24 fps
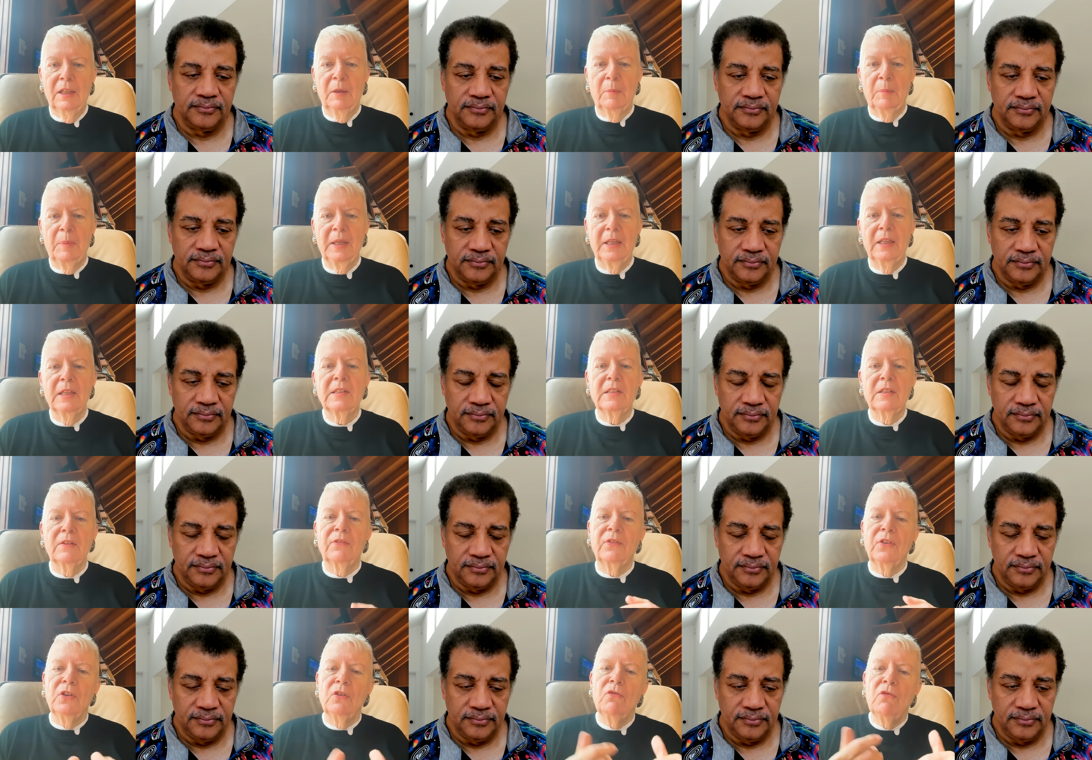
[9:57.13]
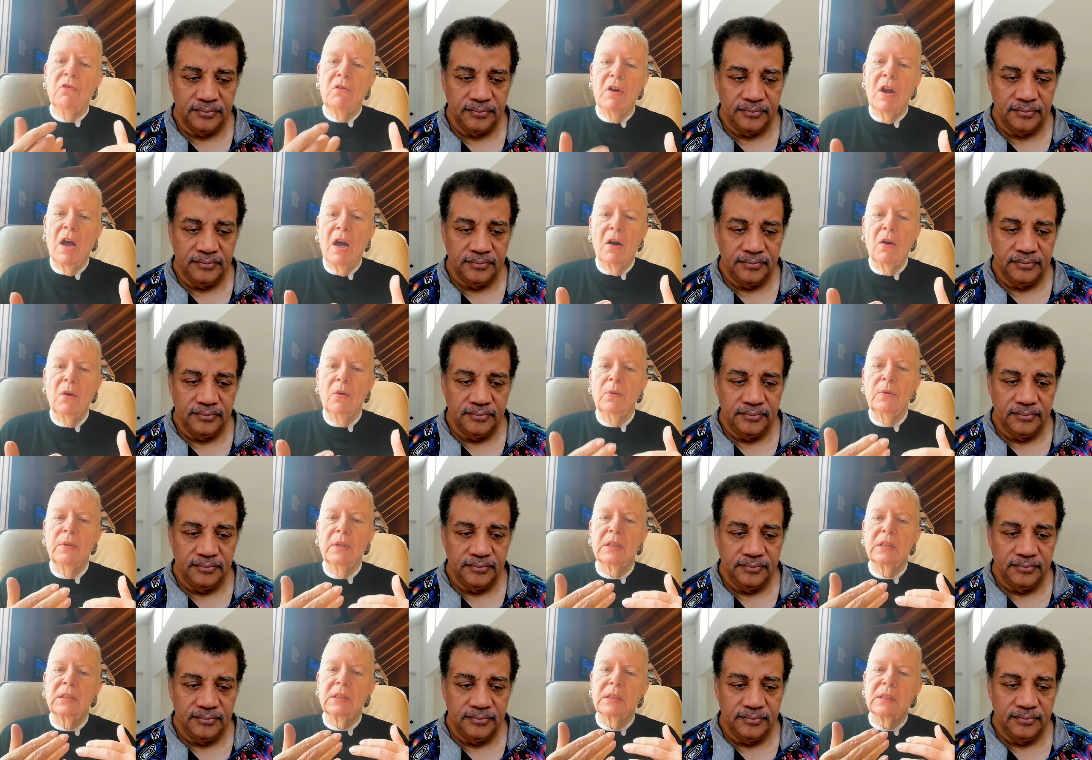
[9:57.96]
Speaker 1: Because if you know
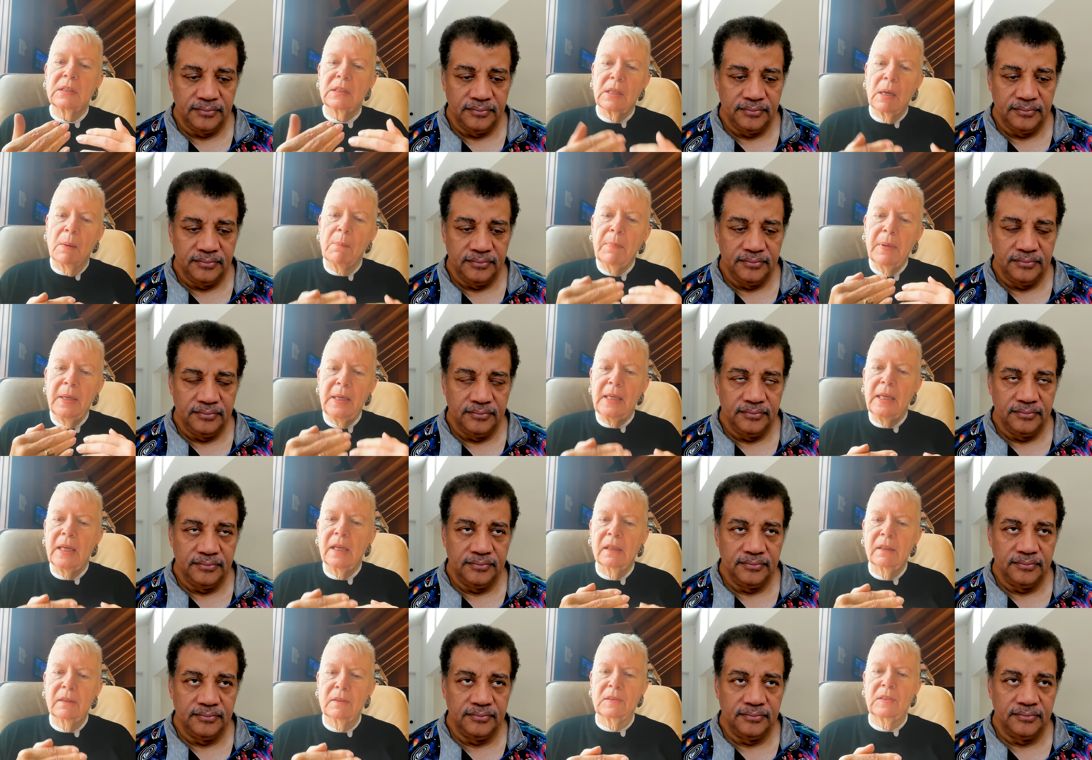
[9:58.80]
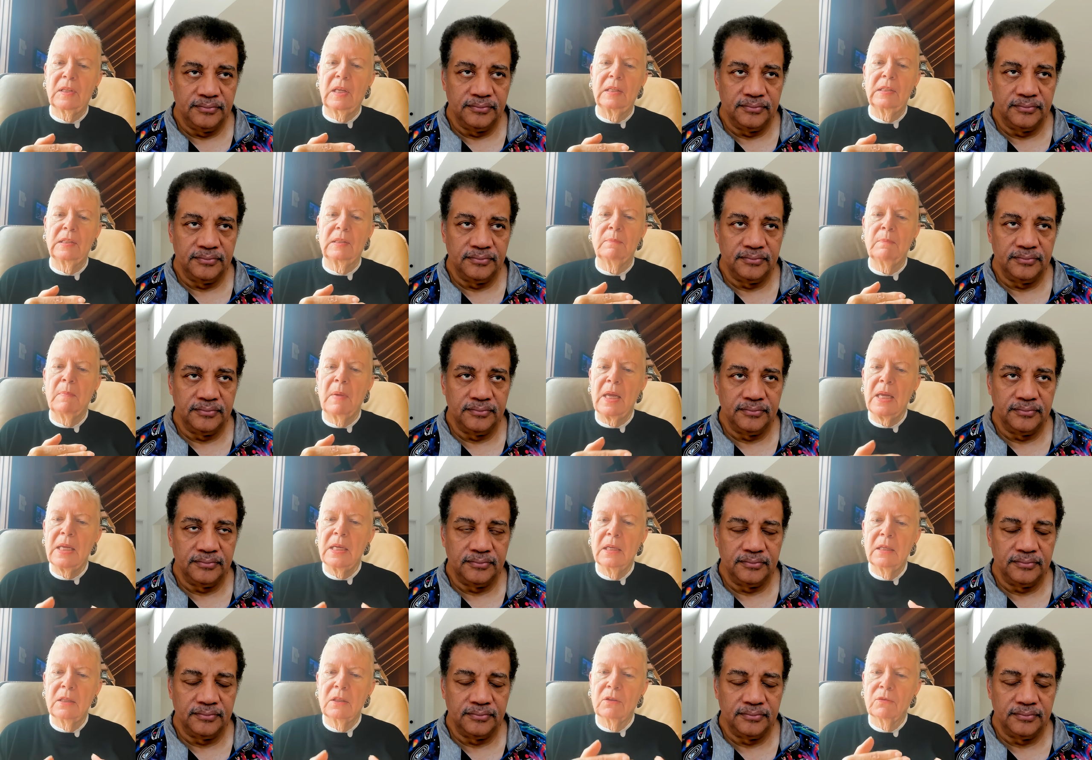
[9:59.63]
that somebody else has
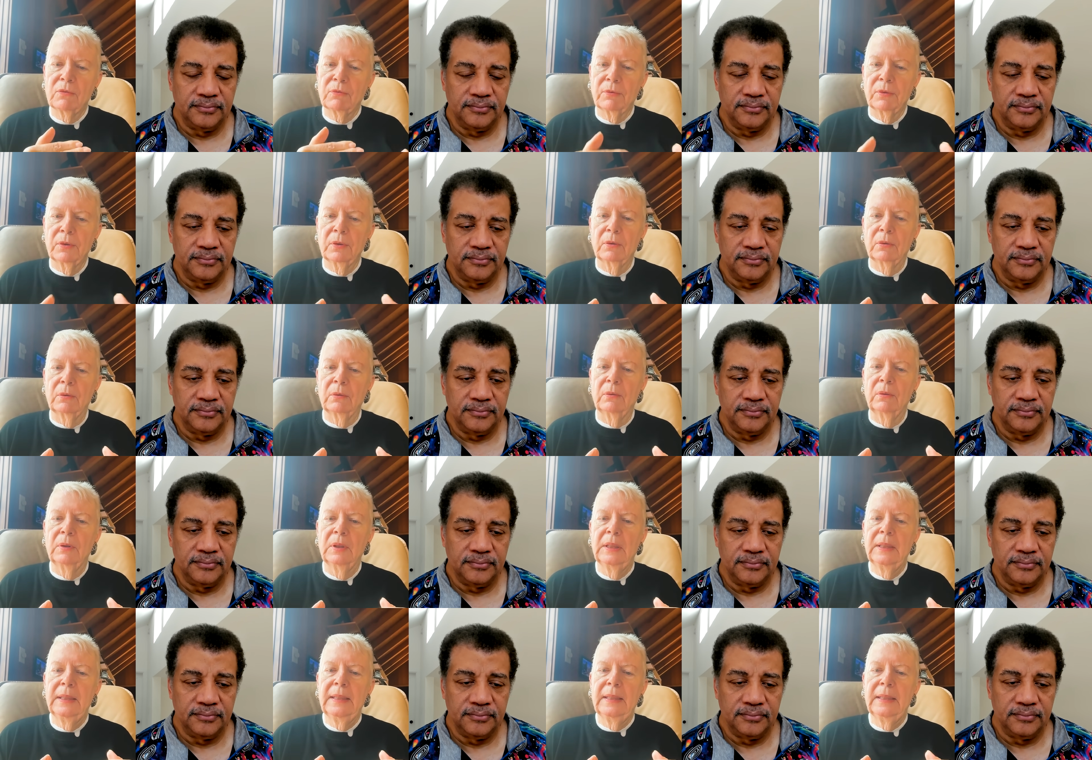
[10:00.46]
made it through